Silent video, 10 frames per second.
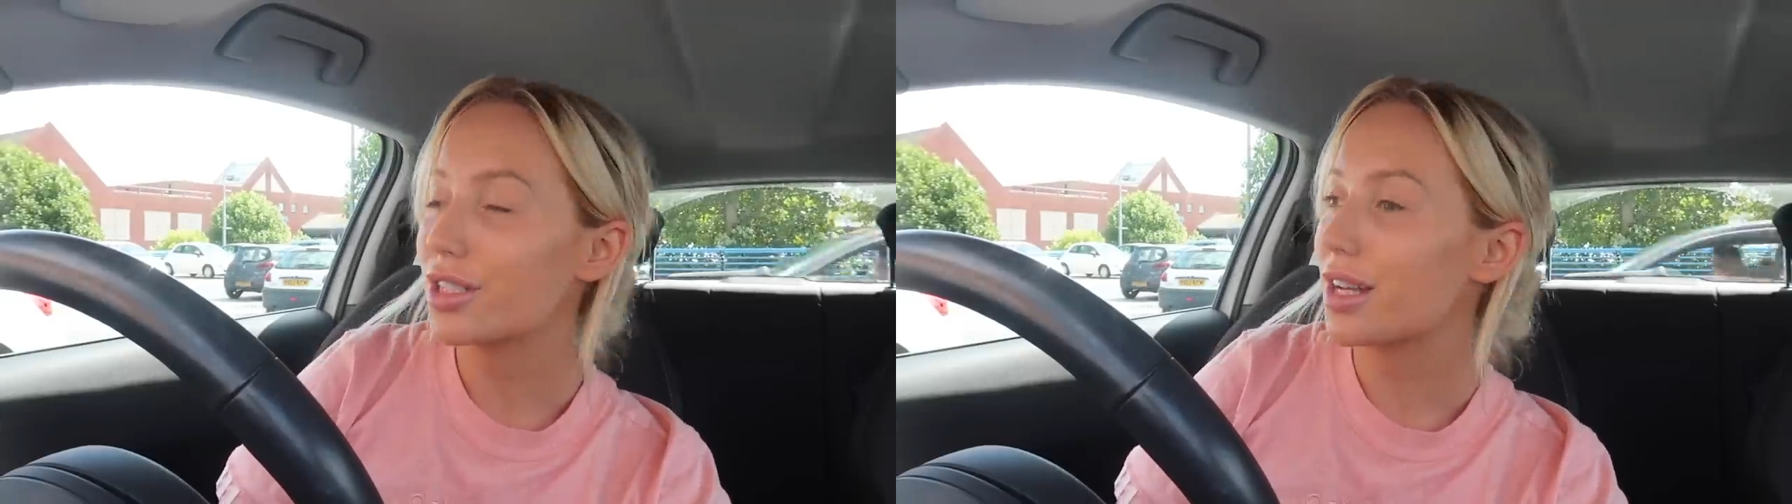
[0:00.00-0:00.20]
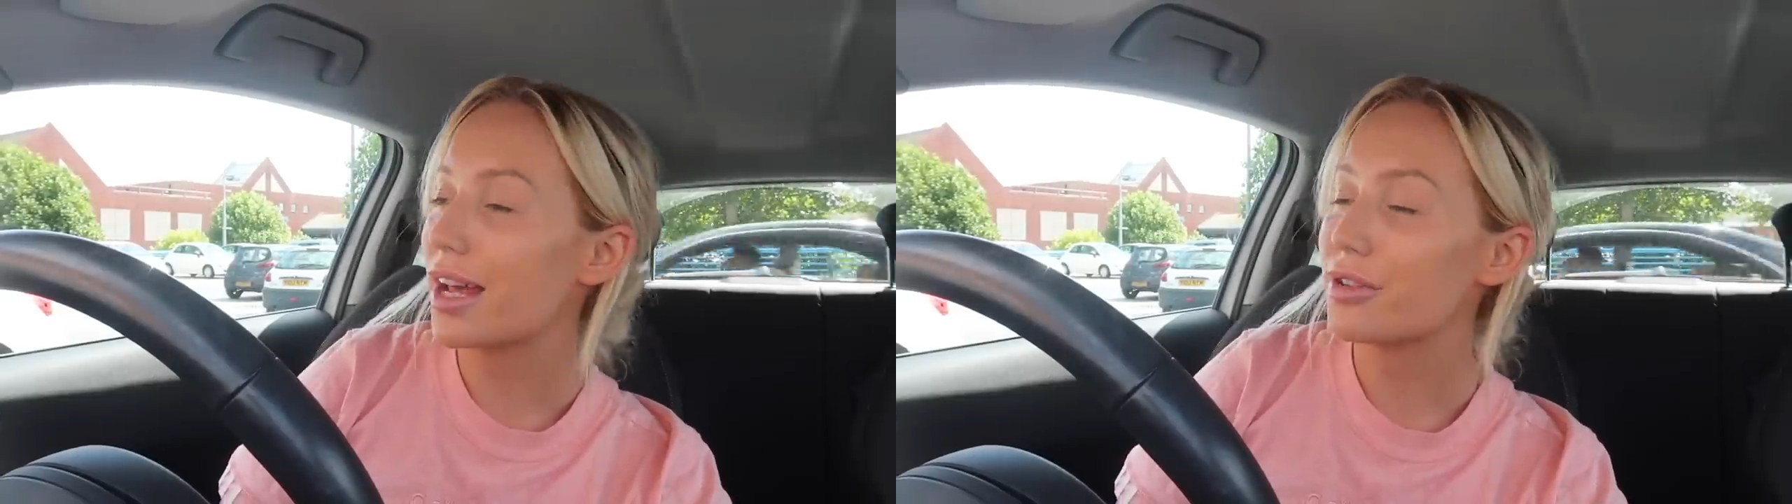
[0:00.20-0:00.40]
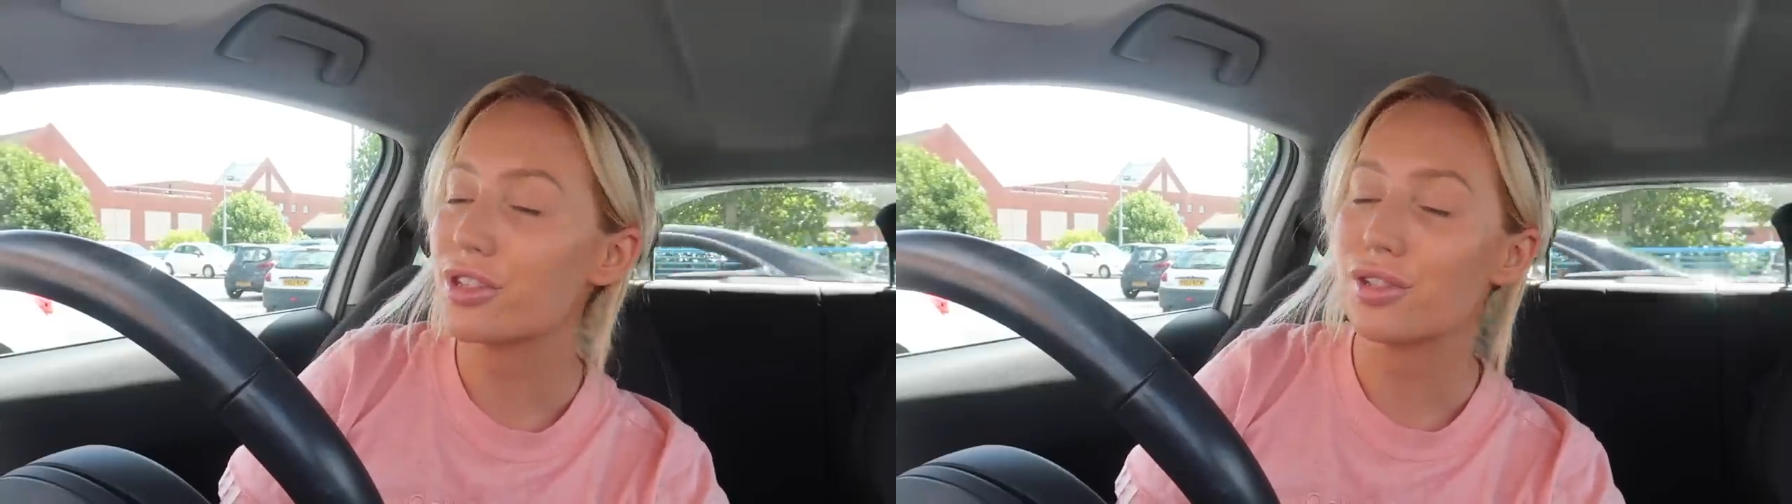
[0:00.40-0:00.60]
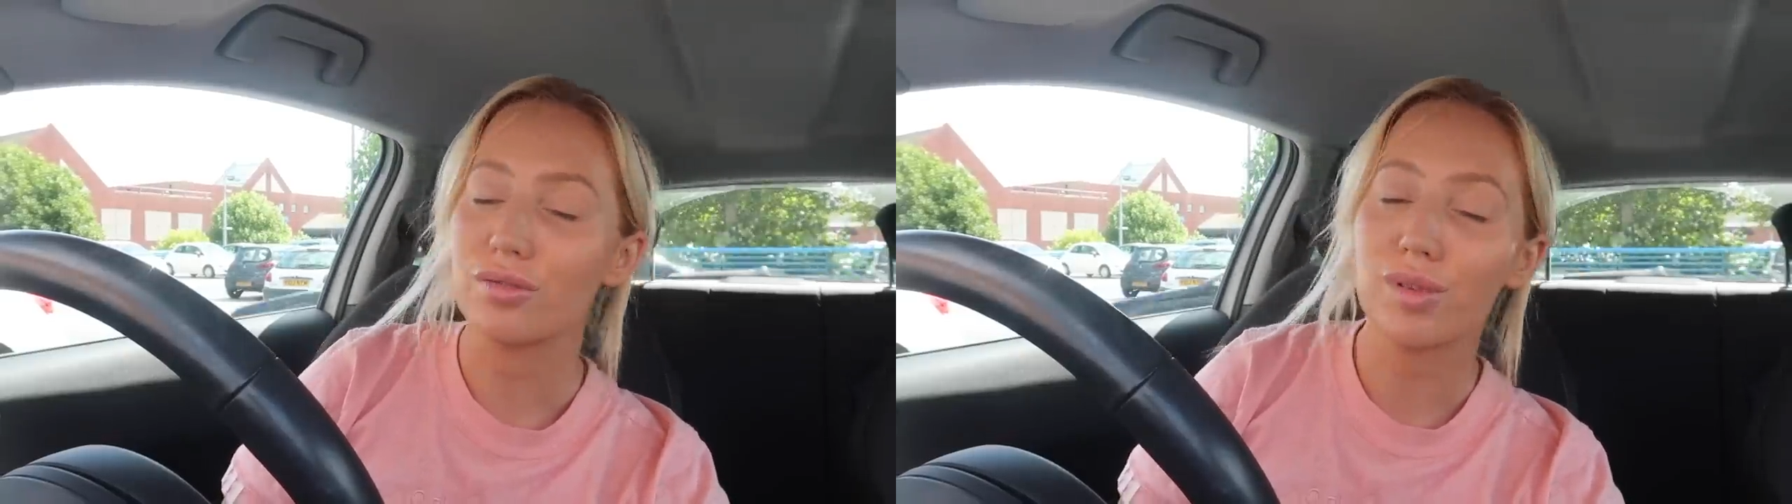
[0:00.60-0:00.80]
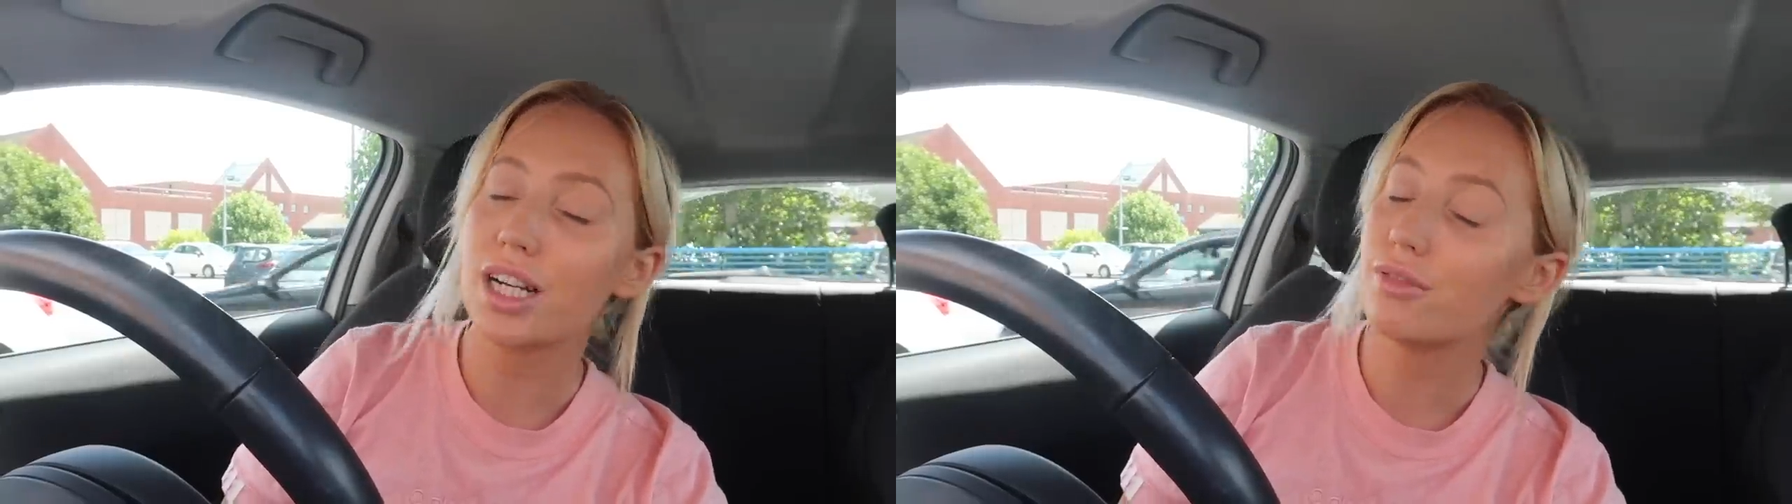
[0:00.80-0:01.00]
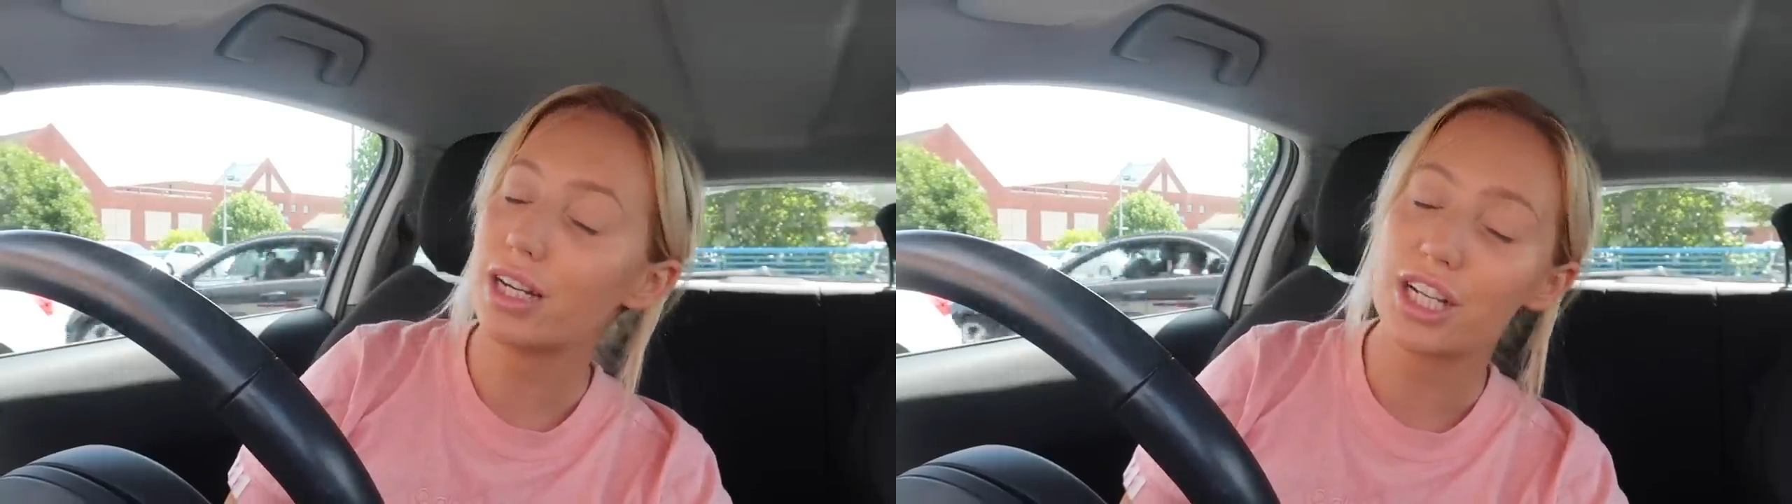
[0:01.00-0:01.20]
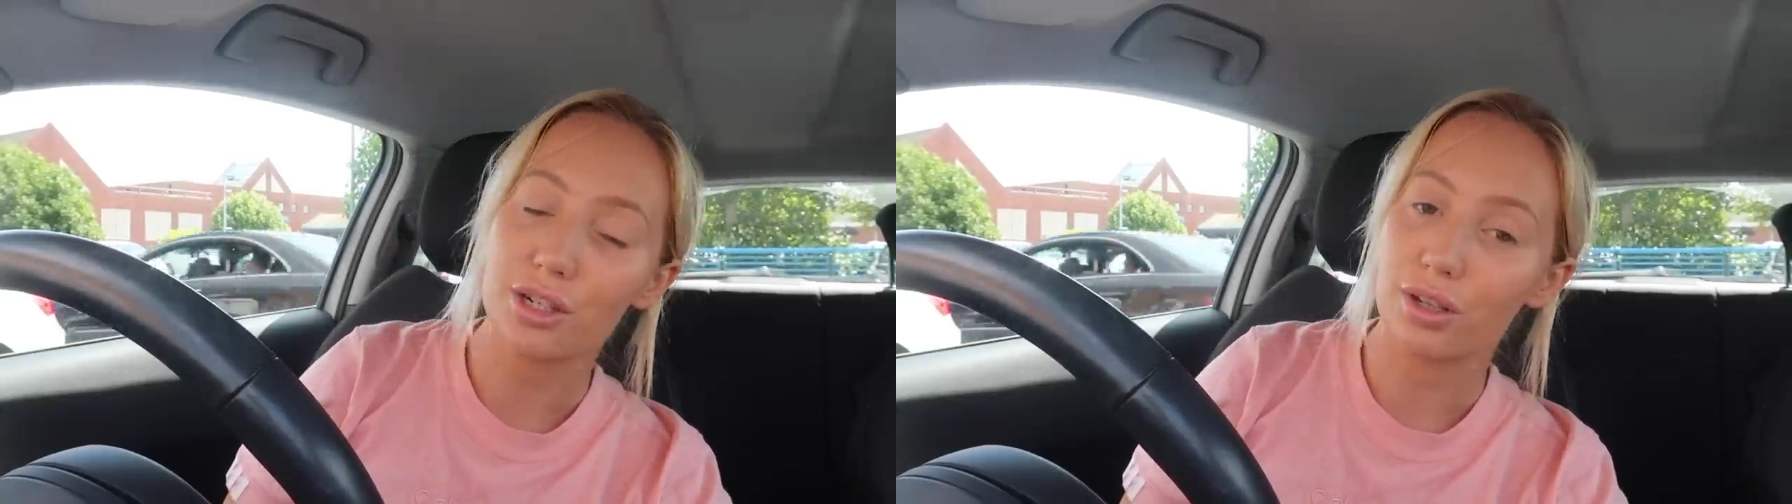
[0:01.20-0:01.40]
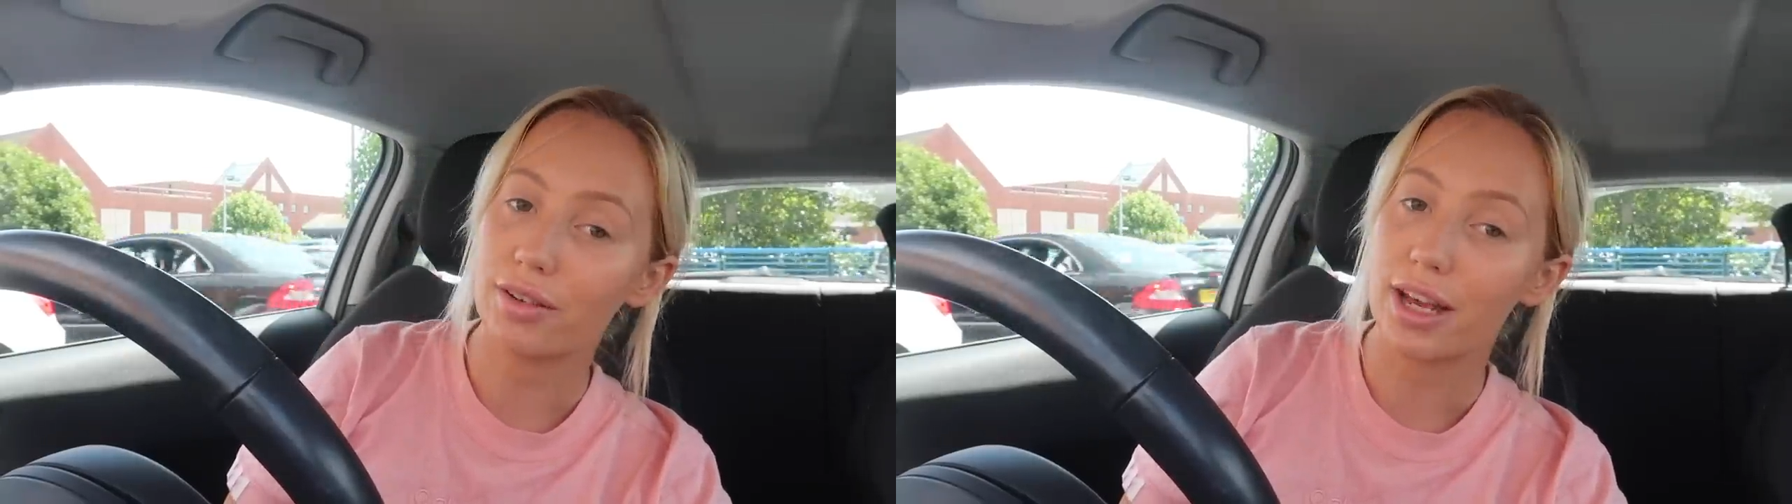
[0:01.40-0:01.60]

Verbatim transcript: Today is just a really, really chilled out